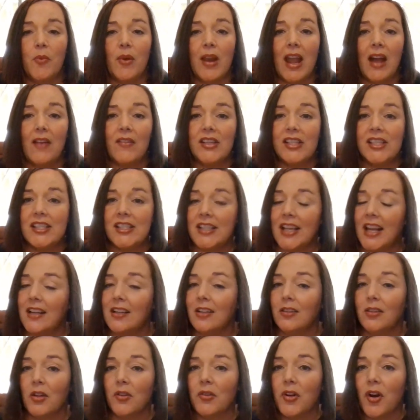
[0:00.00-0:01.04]
we have a
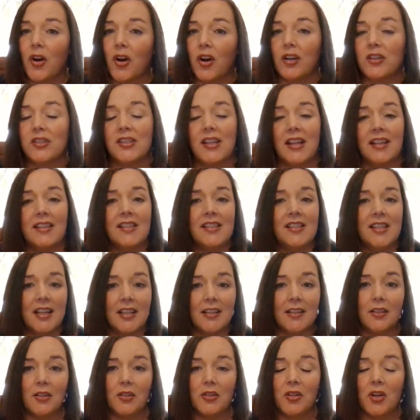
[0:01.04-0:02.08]
standalone arts and
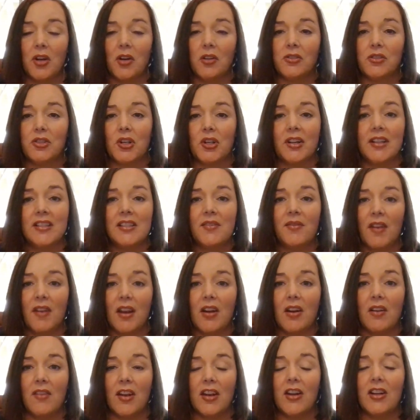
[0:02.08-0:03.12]
standalone culture. It's
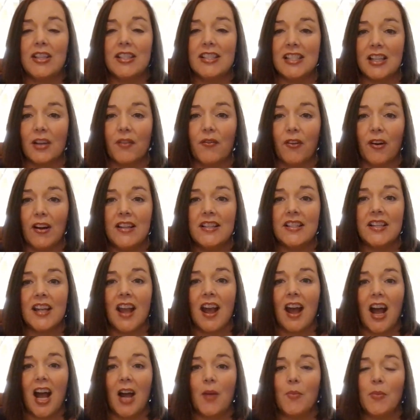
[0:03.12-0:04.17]
very, very different.
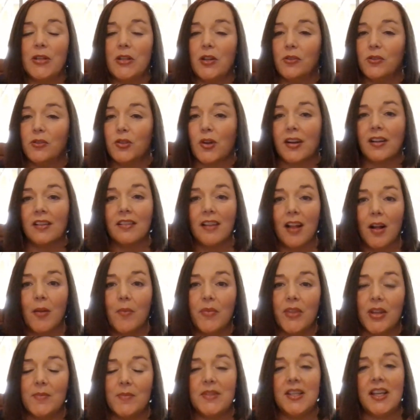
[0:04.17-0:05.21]
Um, we don't try to
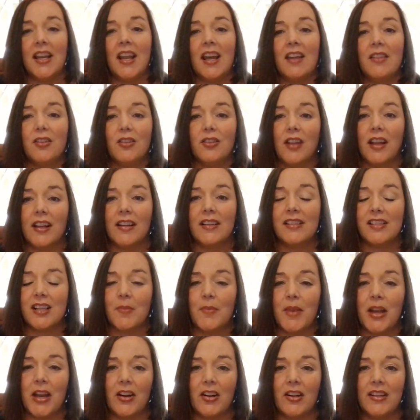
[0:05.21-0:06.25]
lump them together like
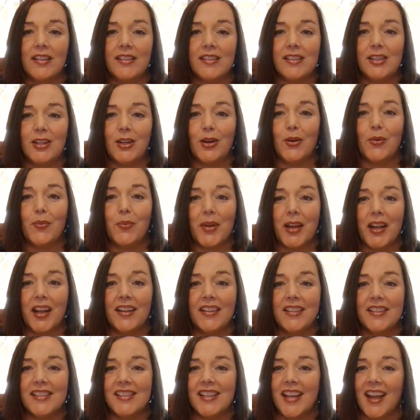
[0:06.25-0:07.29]
some areas do
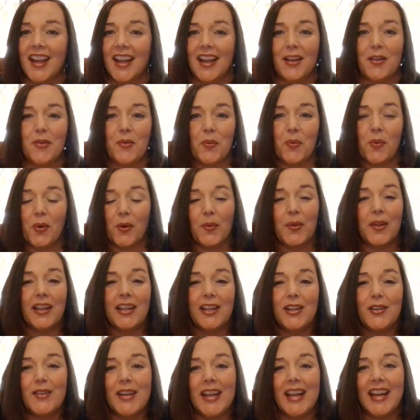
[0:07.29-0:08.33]
because we're
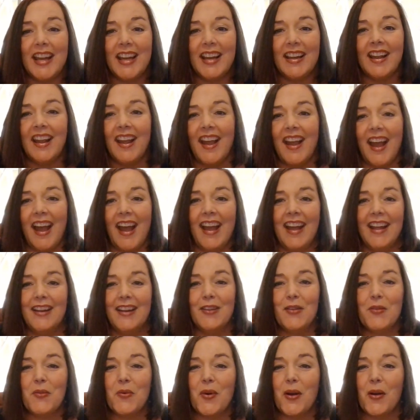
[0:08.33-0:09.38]
really unique.
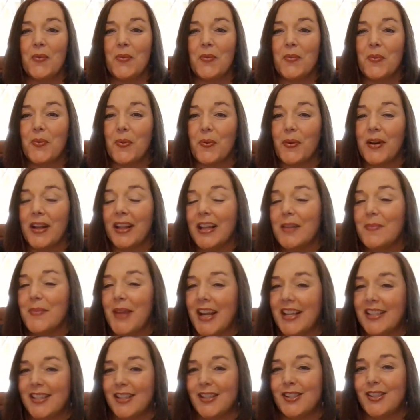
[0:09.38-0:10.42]
And what really
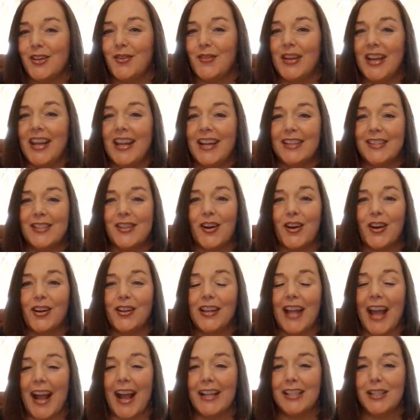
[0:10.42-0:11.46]
makes us unique is
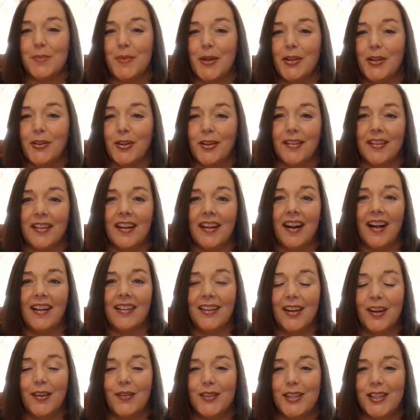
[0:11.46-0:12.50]
our last pillar that I
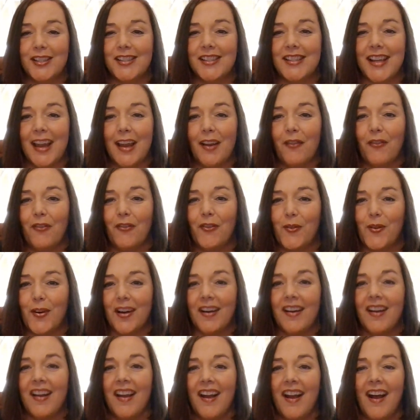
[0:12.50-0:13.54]
love to save
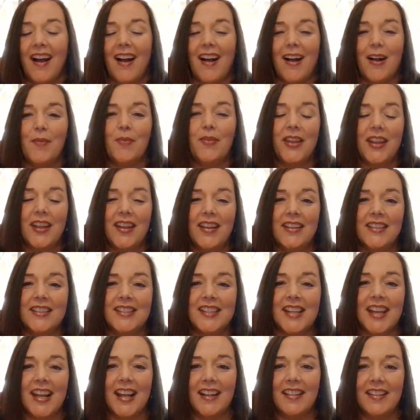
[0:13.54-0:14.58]
for uh, the
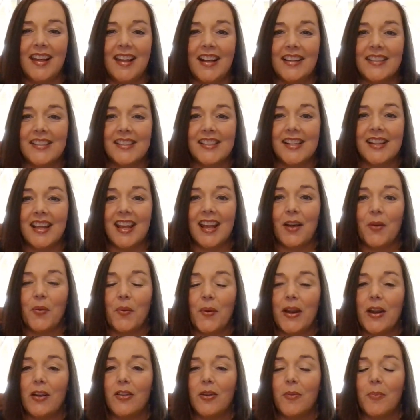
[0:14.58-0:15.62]
end, and that's that
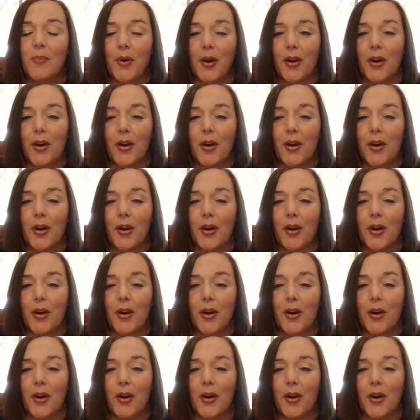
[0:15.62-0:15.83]
we are the